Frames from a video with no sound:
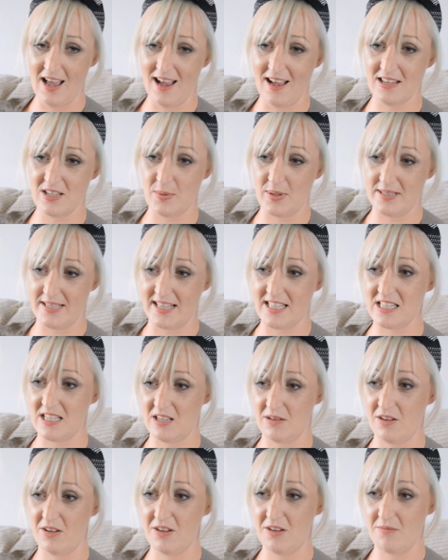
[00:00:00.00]
And so I said
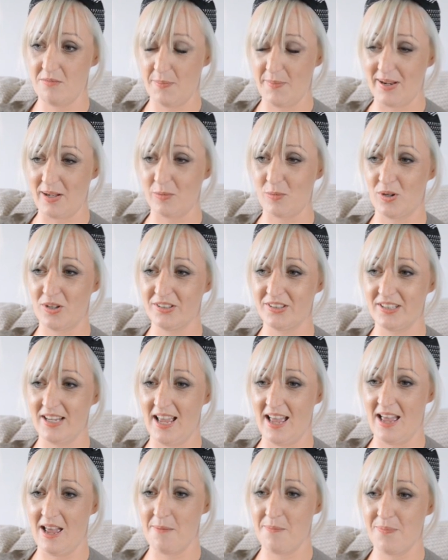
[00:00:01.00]
to my middle one,
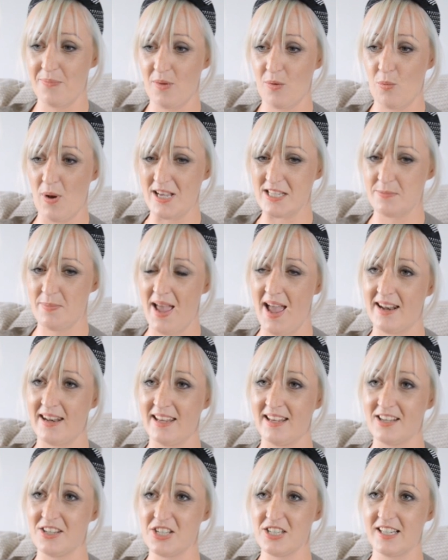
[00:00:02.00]
where's
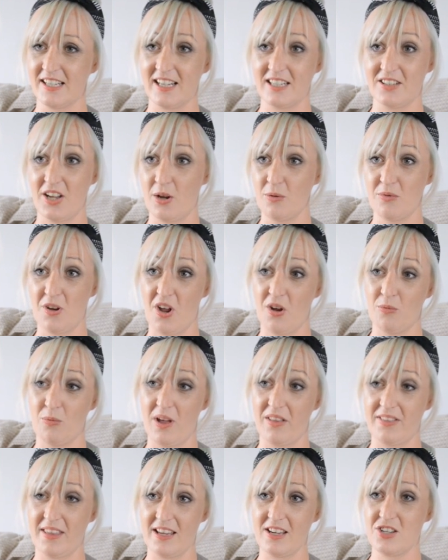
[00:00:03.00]
Penny? And she said, I don't know,
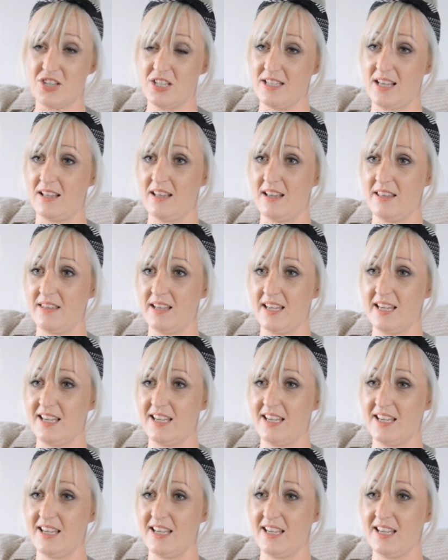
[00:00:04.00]
I think she's in the